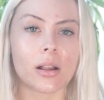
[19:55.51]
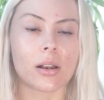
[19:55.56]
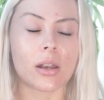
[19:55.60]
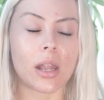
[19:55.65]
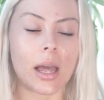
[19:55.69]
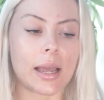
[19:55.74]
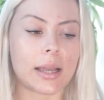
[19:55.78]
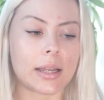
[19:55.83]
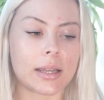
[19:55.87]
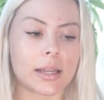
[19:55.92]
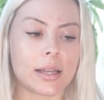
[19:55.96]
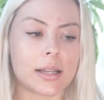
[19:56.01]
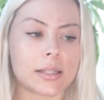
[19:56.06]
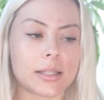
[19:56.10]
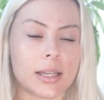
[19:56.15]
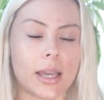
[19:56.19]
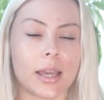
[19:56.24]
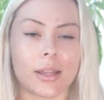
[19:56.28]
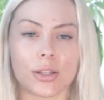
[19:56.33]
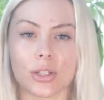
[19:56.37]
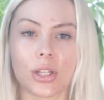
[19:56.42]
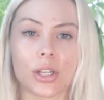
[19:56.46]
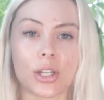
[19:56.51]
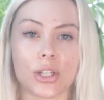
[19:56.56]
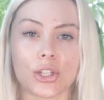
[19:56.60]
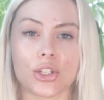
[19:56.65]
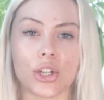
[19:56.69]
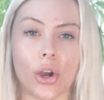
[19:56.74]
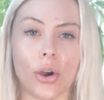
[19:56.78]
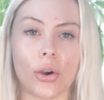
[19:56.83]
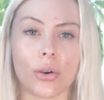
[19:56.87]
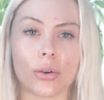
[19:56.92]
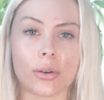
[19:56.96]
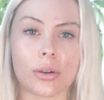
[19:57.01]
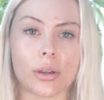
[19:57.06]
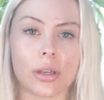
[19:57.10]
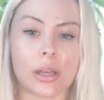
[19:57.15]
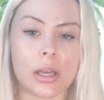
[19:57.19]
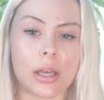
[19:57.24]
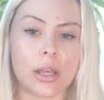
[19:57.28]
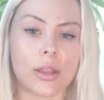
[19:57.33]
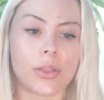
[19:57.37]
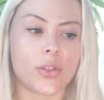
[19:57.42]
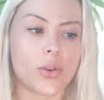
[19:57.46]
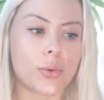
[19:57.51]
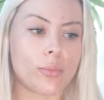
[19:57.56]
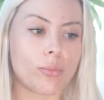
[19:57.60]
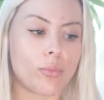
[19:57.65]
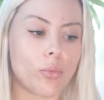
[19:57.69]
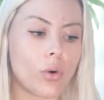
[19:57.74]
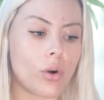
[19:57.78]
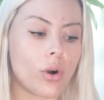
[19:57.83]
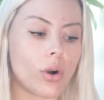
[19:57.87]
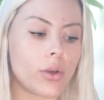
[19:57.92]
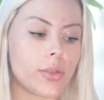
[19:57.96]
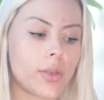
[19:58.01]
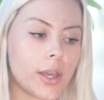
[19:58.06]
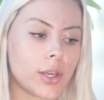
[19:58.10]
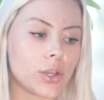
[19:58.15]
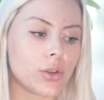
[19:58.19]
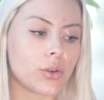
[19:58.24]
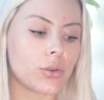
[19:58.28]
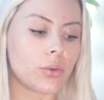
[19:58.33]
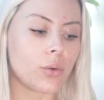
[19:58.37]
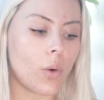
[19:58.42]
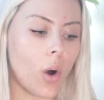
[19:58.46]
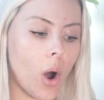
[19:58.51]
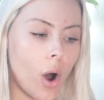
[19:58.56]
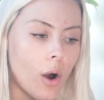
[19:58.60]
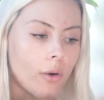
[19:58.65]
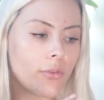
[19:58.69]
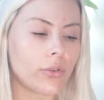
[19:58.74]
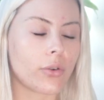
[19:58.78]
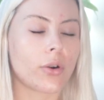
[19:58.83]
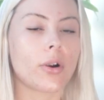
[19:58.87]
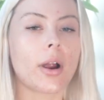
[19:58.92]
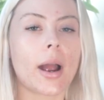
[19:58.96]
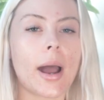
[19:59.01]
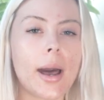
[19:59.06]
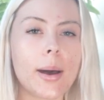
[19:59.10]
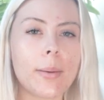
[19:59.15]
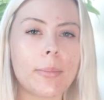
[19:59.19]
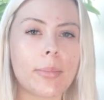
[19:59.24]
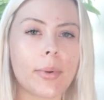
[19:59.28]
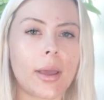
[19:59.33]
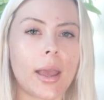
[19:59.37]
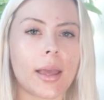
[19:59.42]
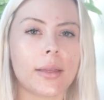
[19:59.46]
Like, it's actually a joke. The more that you offer up